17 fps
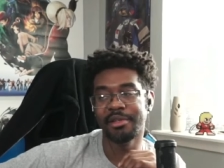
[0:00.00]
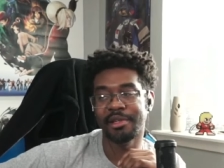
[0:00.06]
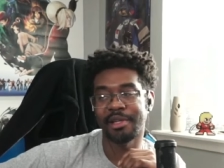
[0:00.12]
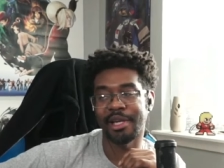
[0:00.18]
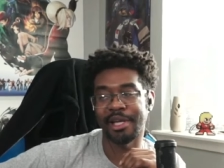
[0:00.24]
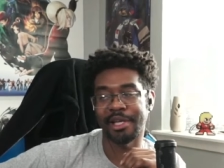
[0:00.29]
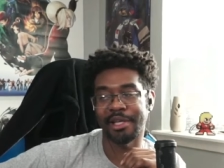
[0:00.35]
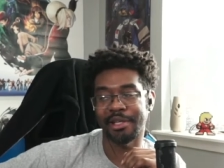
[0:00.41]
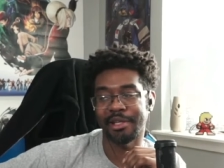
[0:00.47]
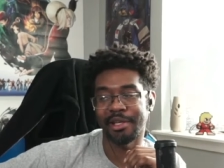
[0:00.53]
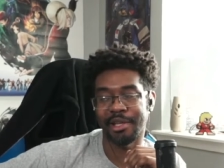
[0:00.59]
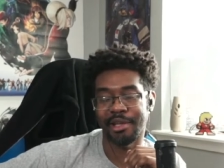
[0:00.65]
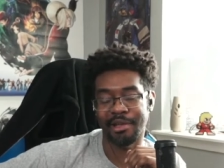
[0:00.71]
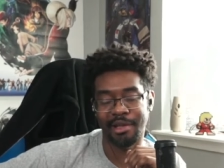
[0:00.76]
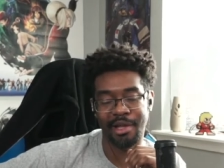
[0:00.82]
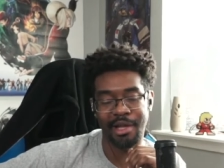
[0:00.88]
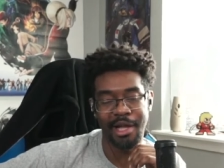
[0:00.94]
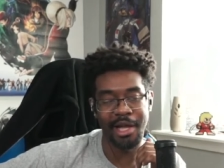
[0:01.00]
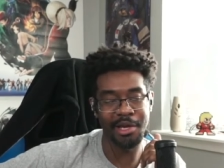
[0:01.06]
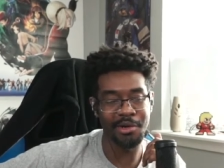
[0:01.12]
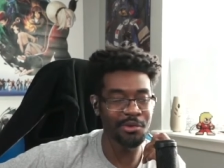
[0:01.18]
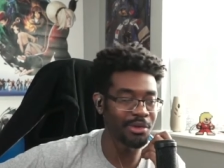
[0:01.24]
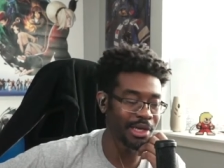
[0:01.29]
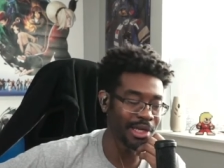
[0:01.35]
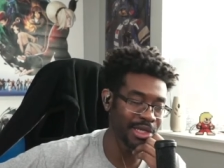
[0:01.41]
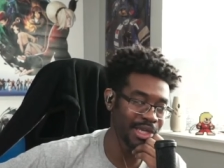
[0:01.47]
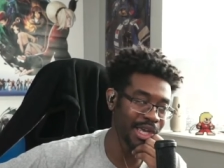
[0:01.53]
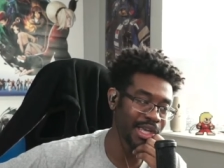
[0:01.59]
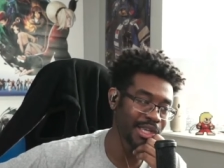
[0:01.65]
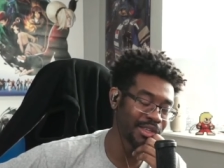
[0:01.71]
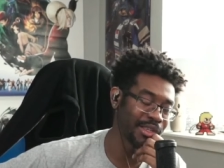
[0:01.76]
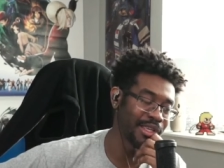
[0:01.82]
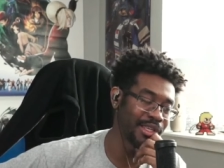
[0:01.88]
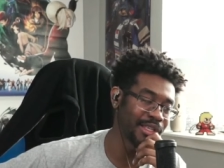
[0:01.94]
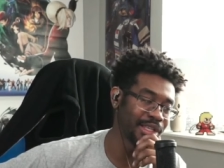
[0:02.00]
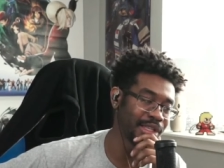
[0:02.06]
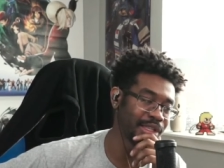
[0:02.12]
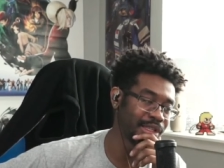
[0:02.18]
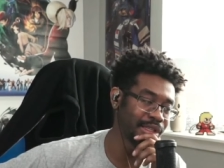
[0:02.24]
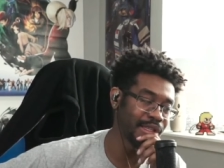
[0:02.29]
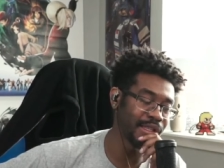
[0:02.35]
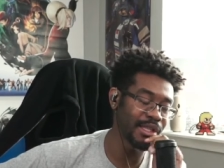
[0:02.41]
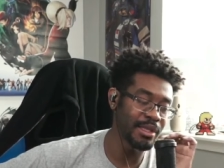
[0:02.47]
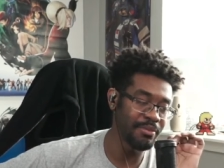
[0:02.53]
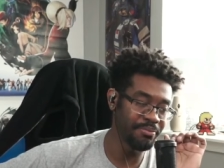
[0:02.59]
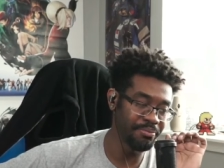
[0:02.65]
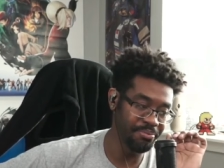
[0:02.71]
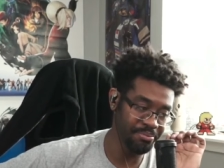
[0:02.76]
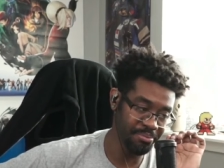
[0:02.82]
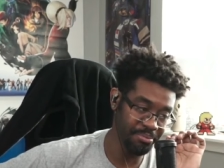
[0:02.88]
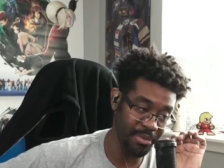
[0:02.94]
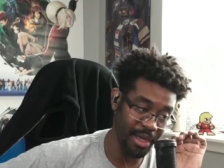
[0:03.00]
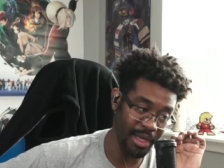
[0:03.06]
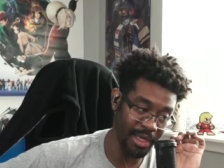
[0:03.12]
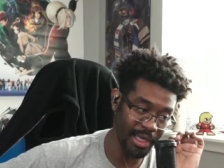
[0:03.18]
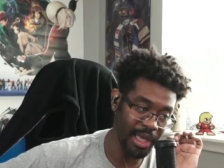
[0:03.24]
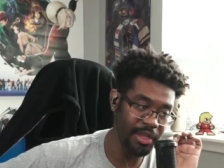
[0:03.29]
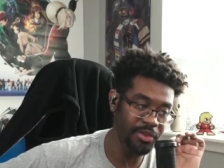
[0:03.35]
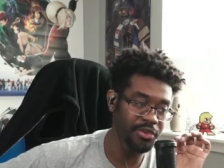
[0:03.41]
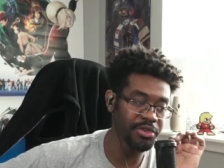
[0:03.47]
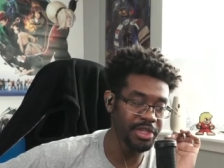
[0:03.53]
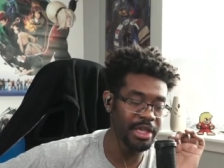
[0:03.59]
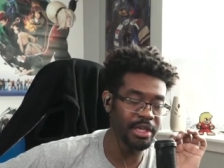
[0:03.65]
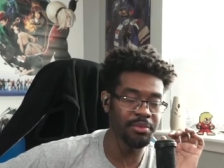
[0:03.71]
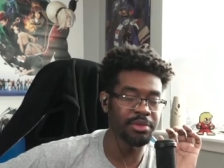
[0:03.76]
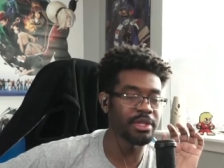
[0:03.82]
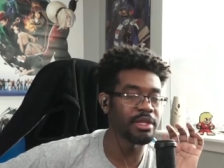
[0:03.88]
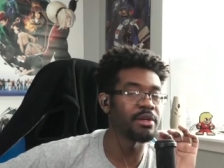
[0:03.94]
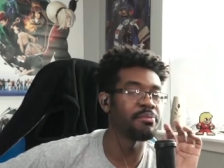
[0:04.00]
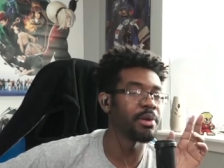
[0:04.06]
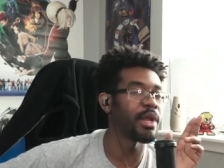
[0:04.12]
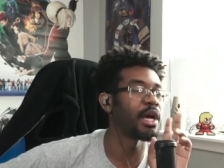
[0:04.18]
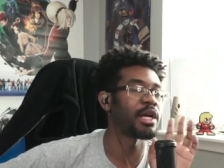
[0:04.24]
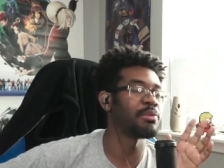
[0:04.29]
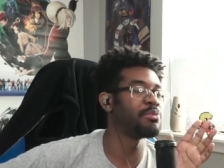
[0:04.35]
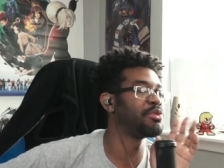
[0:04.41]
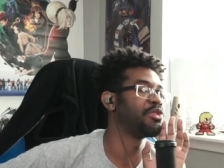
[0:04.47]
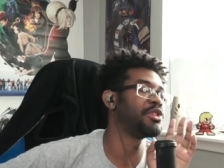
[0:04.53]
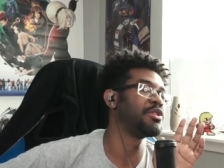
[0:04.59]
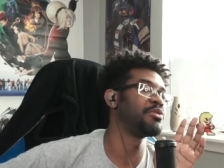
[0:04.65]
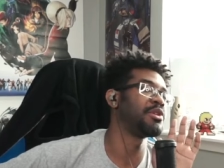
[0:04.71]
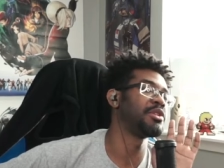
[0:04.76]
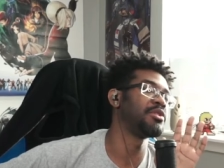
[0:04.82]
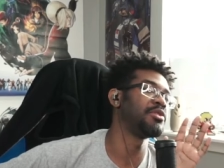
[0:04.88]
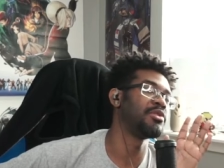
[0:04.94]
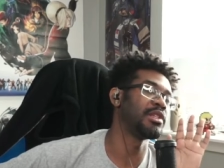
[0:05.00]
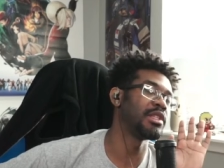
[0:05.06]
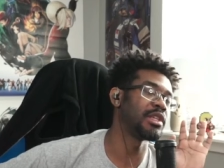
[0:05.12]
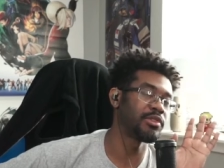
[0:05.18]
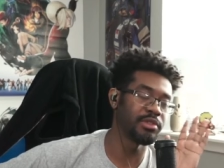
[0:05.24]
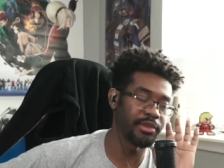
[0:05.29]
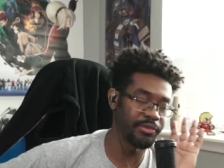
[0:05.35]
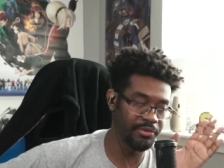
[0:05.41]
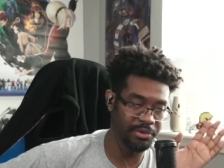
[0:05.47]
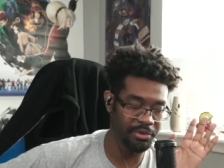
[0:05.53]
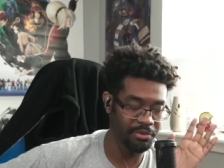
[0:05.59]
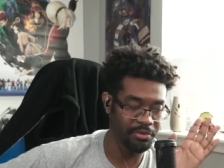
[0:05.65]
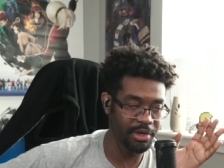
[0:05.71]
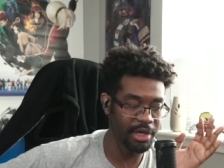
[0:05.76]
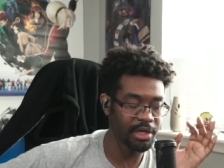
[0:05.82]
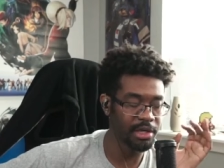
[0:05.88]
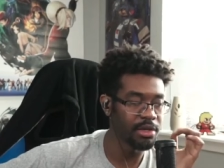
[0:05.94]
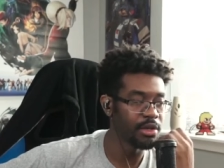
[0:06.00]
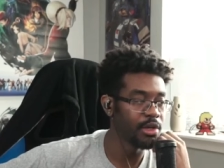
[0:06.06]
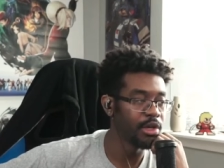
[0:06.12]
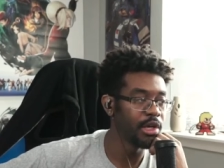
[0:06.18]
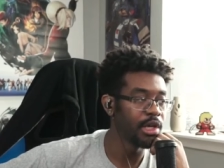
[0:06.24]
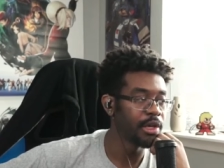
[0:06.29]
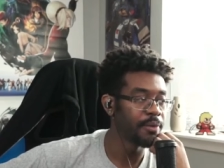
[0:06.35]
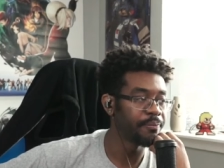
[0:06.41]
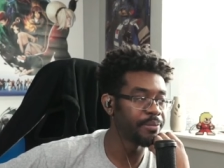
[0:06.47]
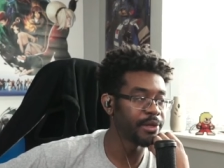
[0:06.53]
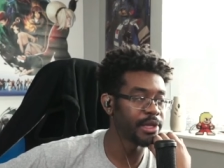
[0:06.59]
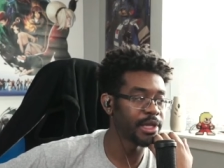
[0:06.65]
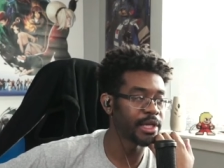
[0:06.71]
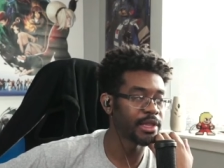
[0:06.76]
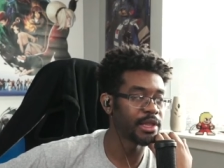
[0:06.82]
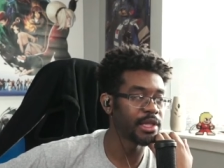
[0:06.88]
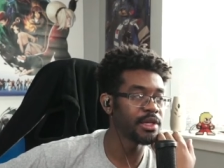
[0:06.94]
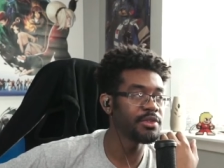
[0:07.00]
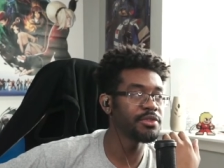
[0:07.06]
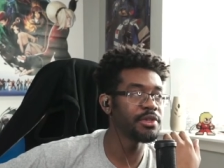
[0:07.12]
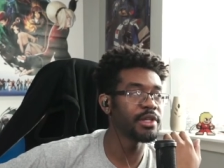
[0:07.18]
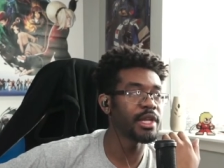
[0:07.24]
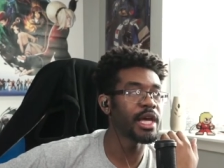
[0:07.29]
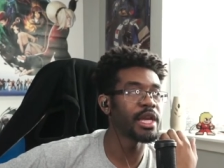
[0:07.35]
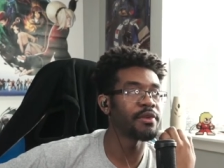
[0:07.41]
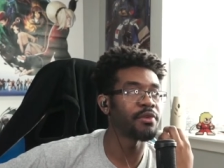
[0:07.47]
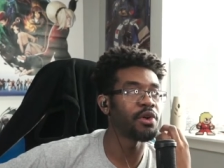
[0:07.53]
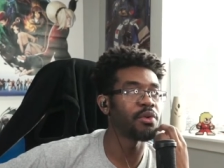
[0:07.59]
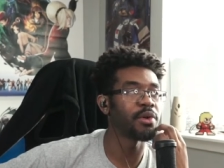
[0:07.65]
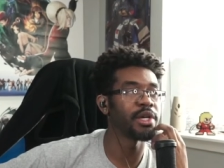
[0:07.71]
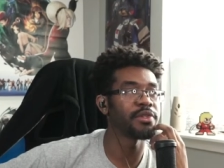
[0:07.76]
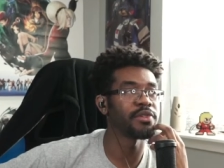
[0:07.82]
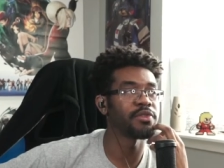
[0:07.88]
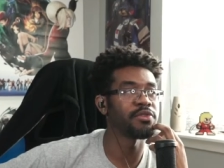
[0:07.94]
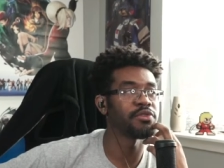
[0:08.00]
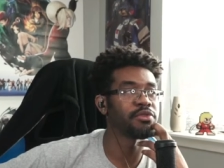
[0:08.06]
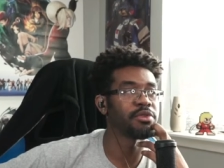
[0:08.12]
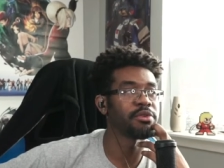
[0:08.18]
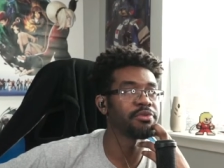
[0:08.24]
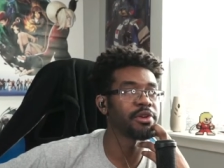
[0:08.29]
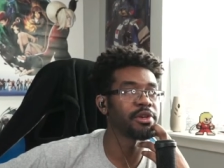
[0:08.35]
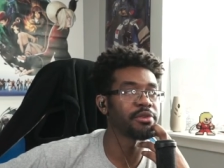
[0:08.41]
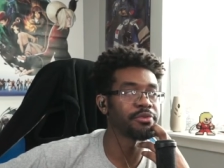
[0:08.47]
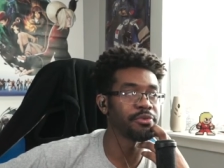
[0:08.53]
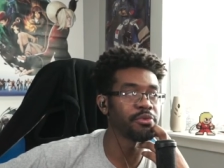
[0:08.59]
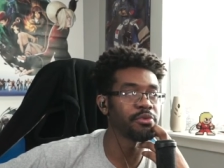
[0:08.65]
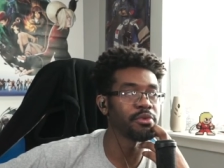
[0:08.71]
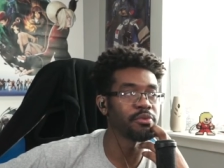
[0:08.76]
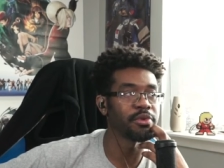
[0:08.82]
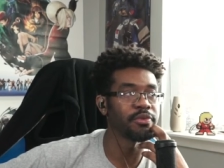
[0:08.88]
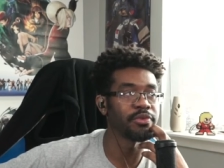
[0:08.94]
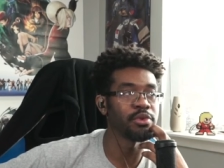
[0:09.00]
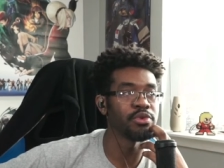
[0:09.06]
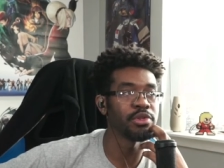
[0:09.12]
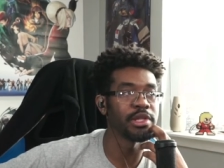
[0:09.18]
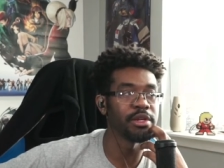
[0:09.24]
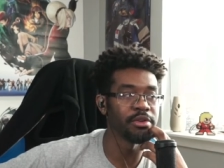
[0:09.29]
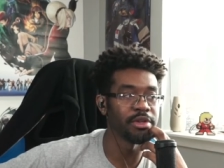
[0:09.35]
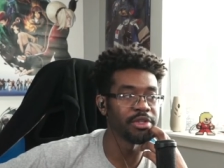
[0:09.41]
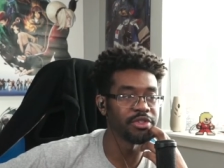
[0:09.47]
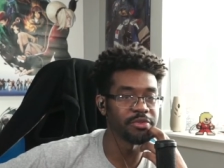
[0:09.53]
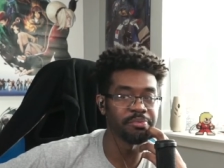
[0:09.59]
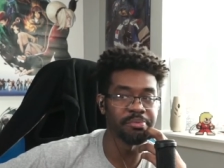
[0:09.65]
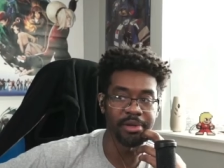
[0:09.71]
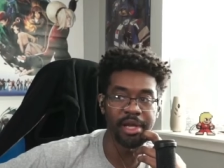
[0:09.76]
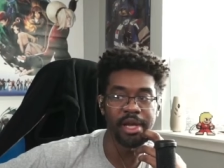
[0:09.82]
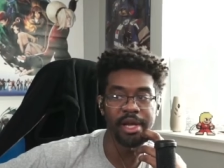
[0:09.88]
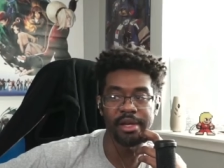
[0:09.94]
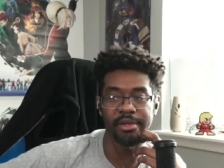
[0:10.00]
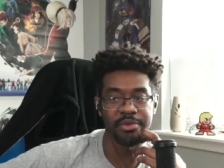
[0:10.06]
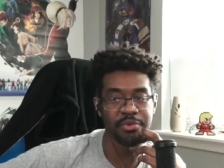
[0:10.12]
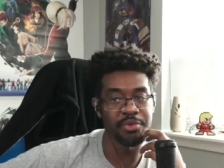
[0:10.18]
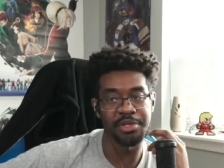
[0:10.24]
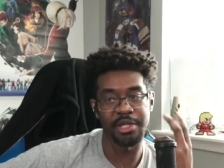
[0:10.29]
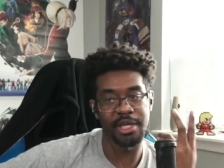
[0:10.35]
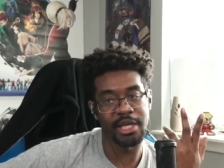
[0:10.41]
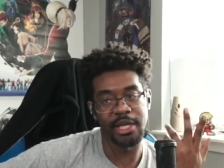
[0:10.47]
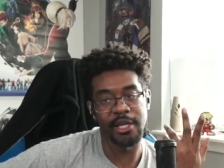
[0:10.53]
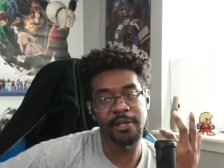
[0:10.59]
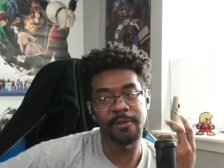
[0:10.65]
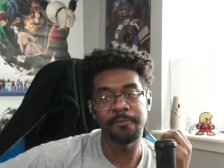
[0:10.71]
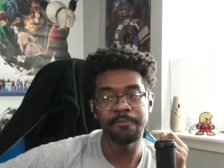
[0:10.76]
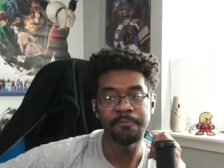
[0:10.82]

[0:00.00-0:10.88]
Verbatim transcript: Like, I don't, and I, in, in, unless you're dealing with the unblockable situations, then that's different, right? But, like, there's a lot of O Ss in Street Fighter four where if you literally just block, you wouldn't get hit.